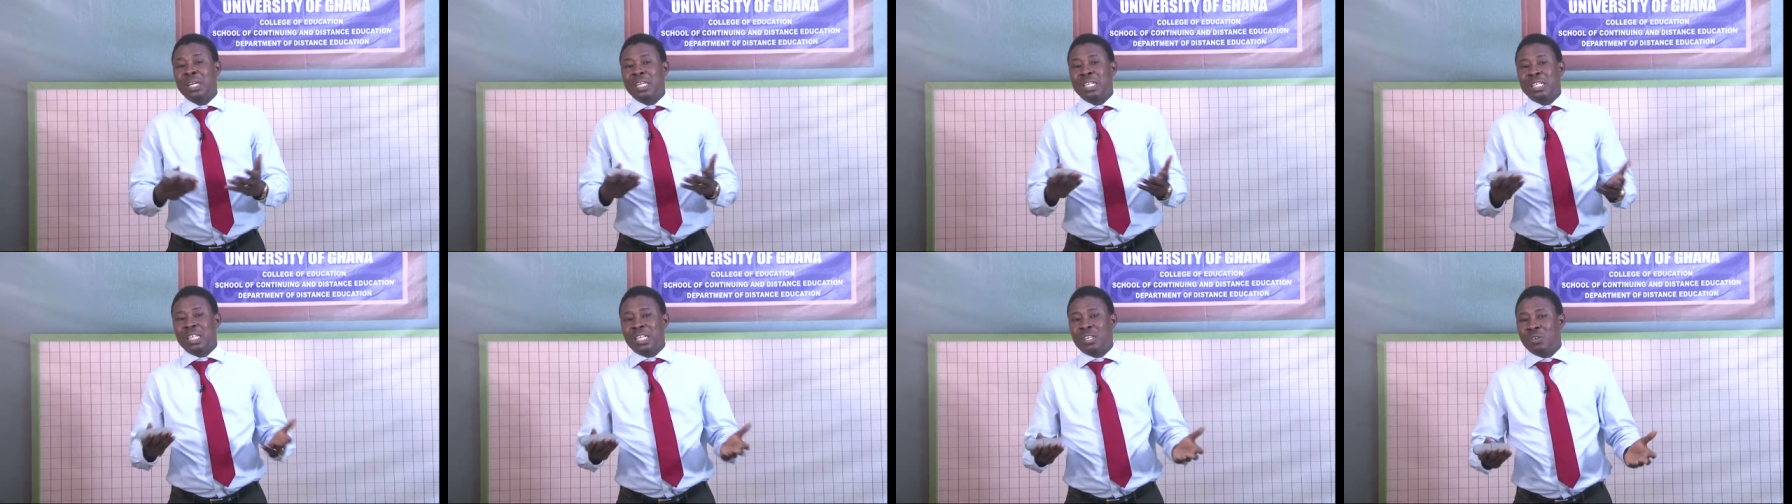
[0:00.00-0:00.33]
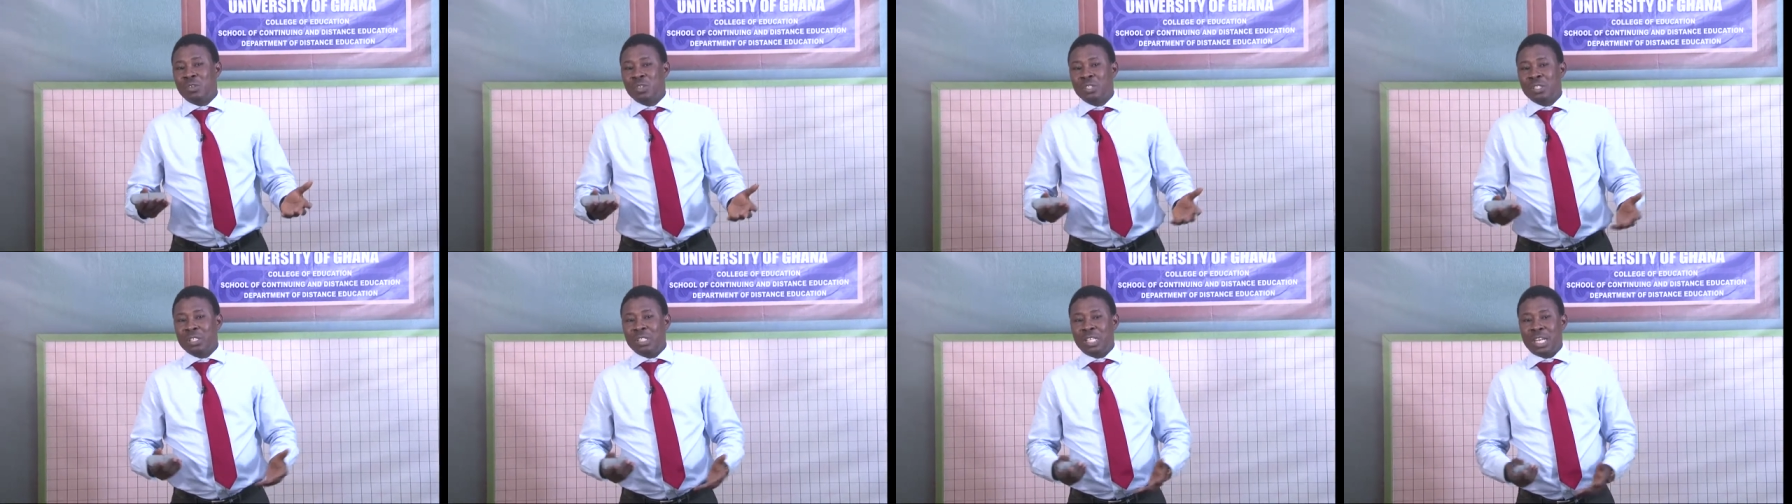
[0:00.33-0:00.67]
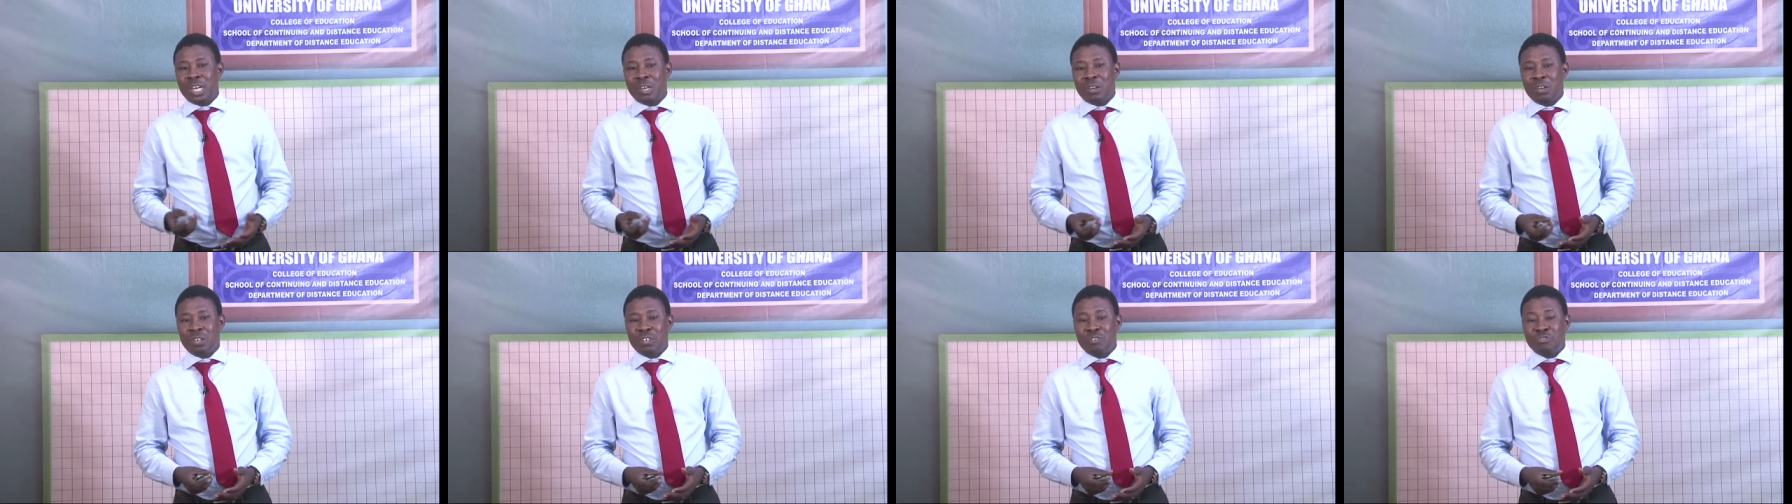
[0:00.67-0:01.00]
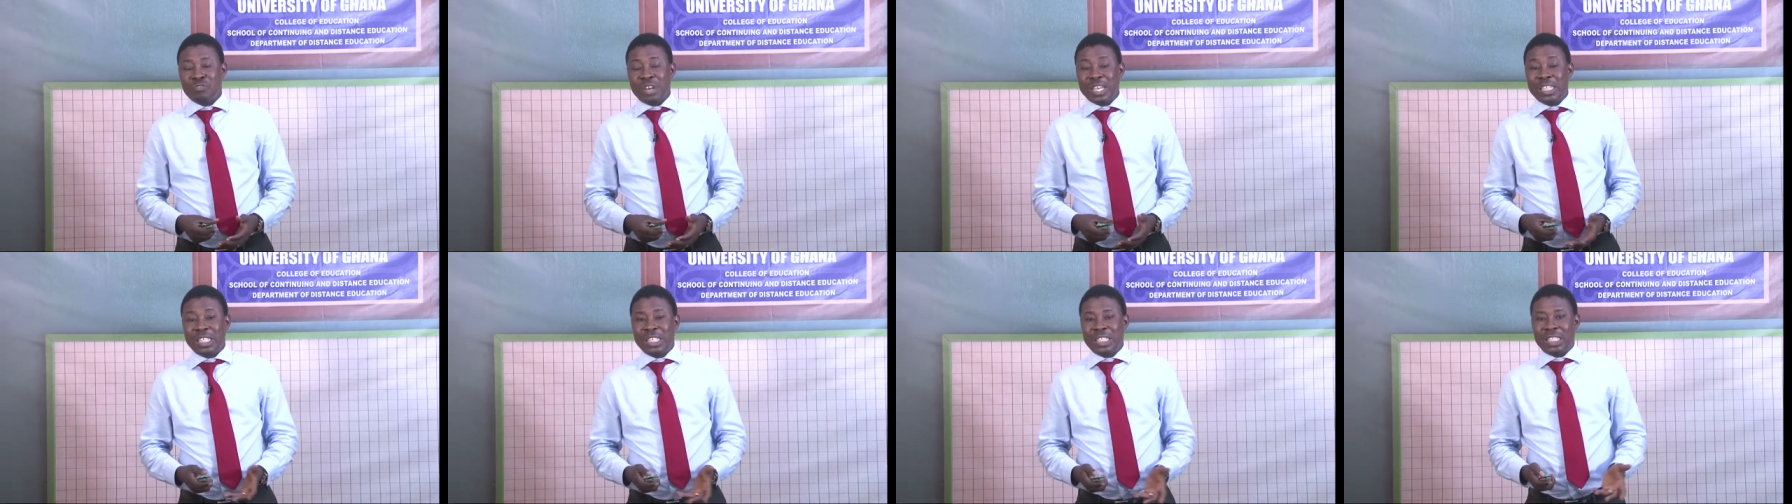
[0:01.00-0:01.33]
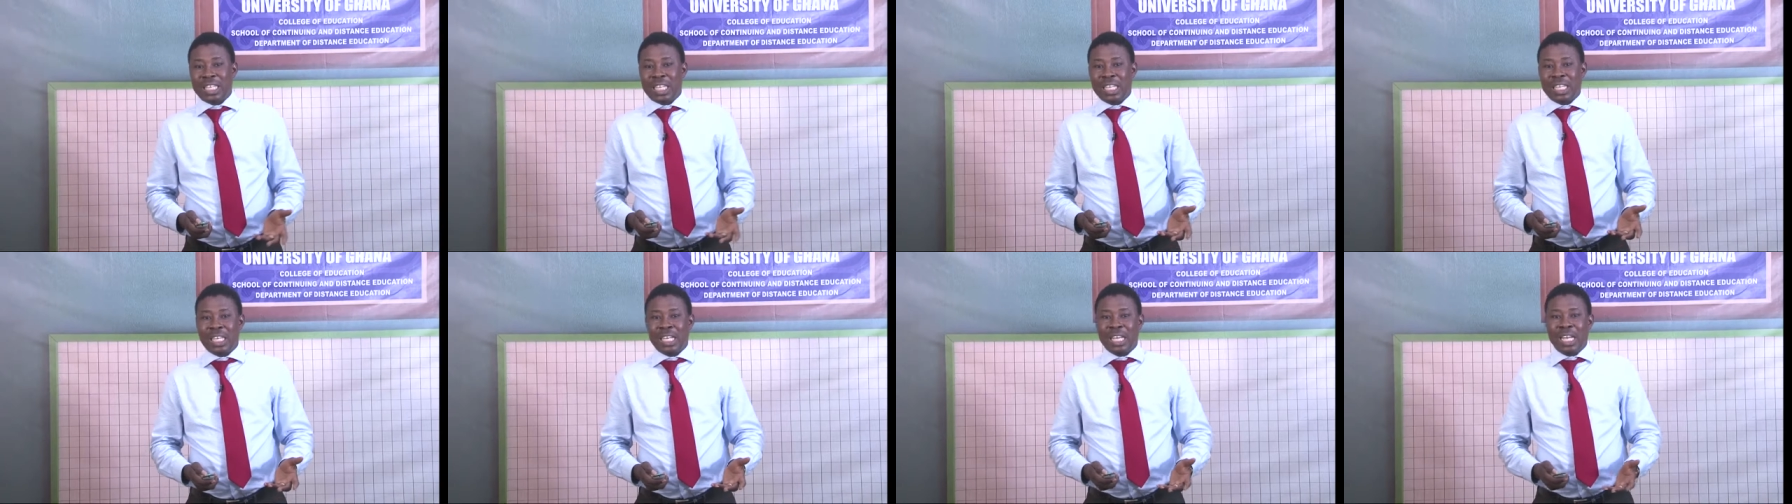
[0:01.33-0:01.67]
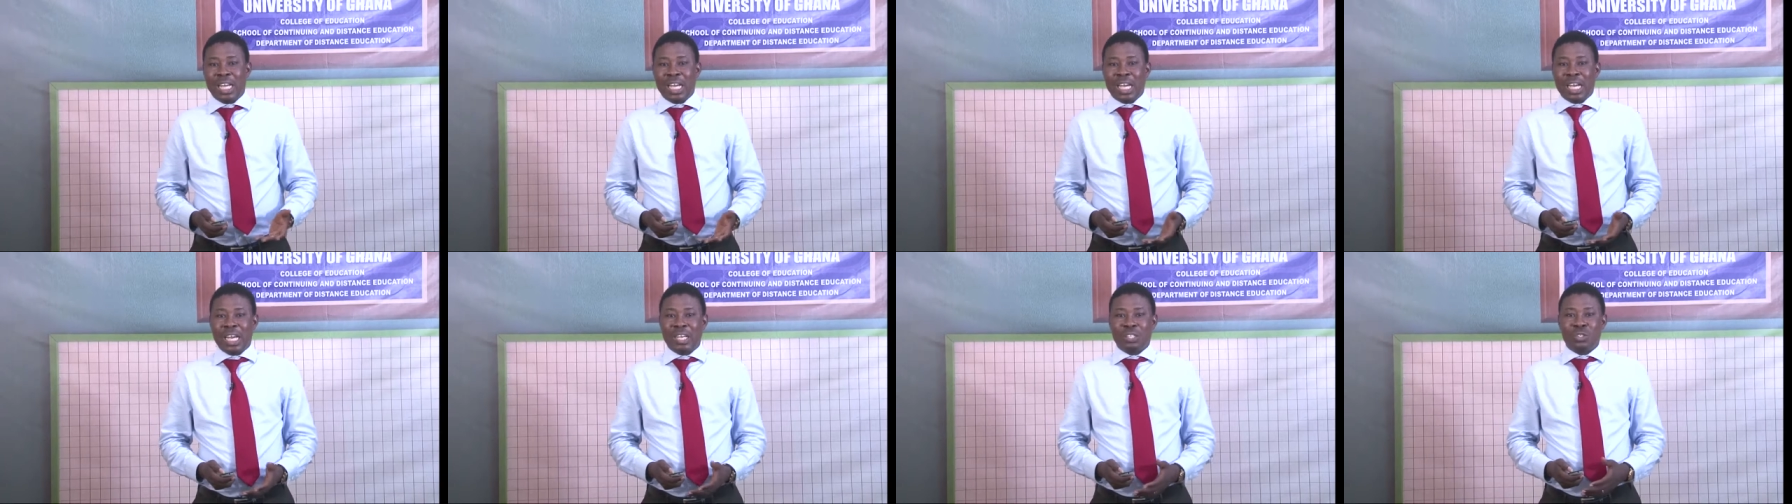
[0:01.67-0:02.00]
They, don't, they are not registered.
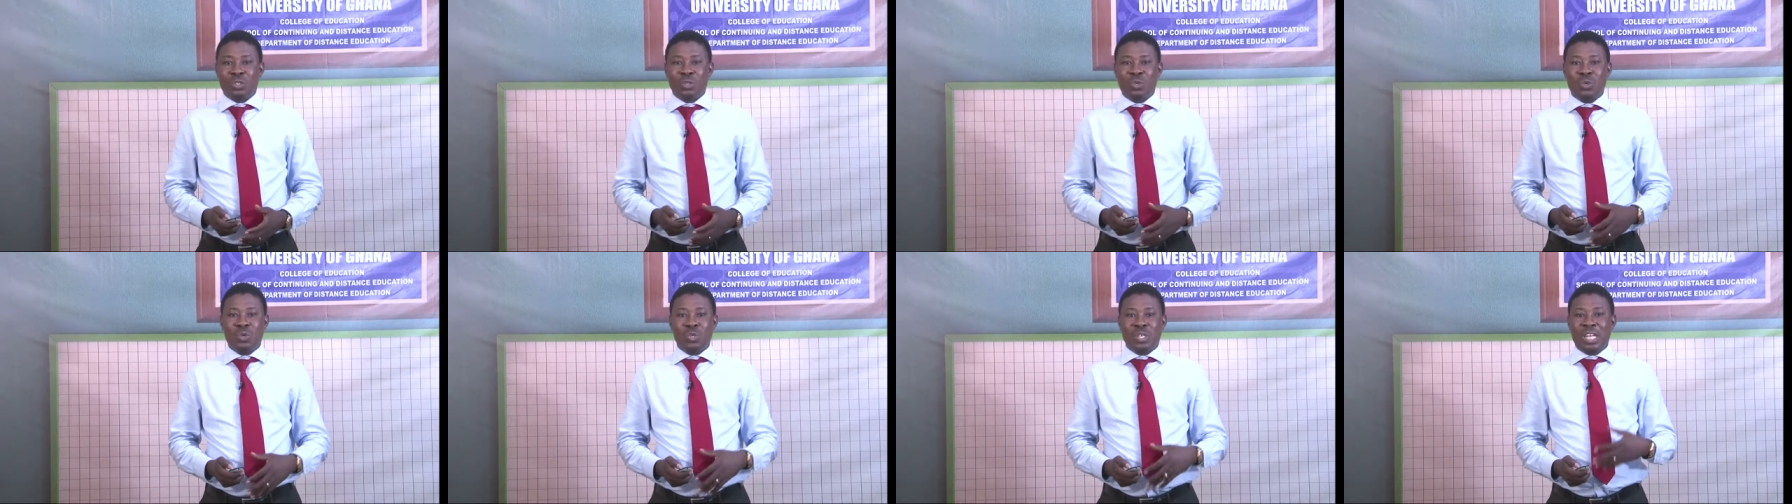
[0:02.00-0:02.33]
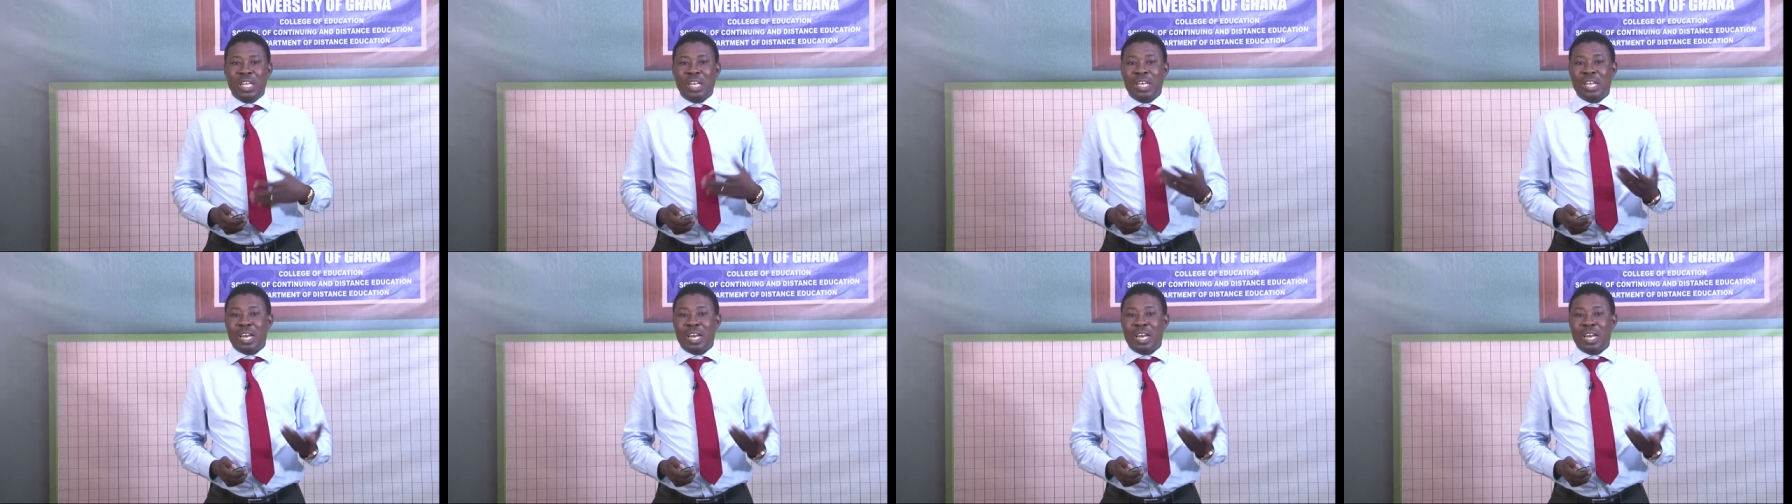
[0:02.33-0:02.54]
Uh, so they,